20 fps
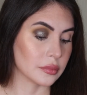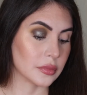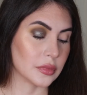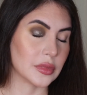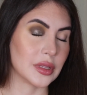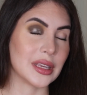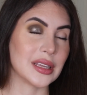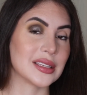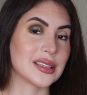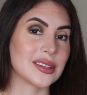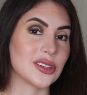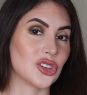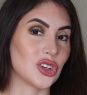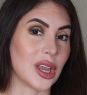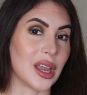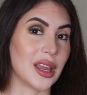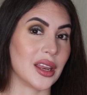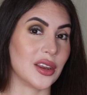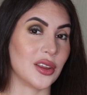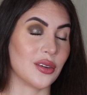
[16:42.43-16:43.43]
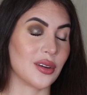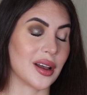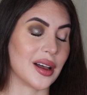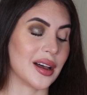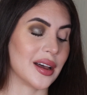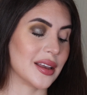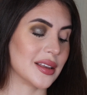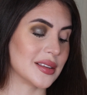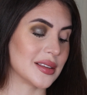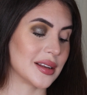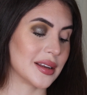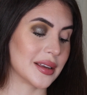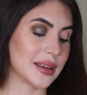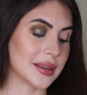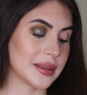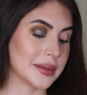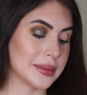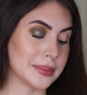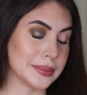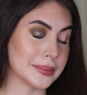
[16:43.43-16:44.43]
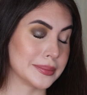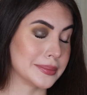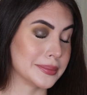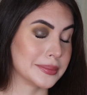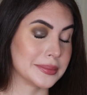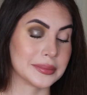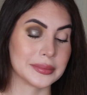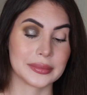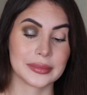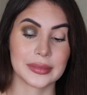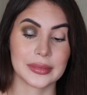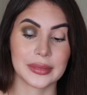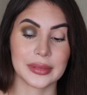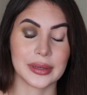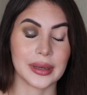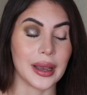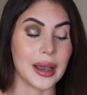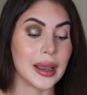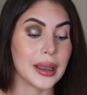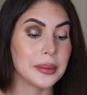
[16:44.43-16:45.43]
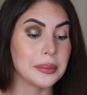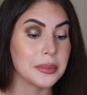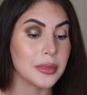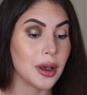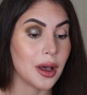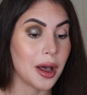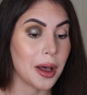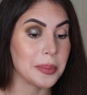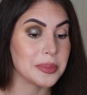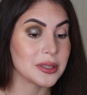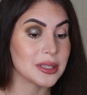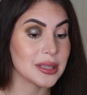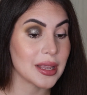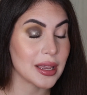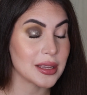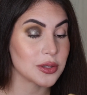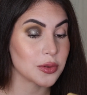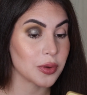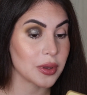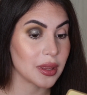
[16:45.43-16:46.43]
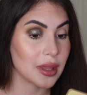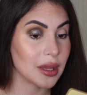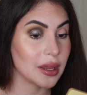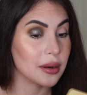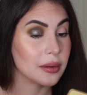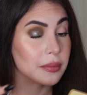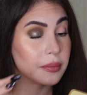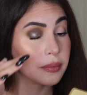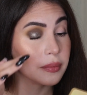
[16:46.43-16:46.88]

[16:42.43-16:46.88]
This shade, you guys, like, I'm obsessed with it.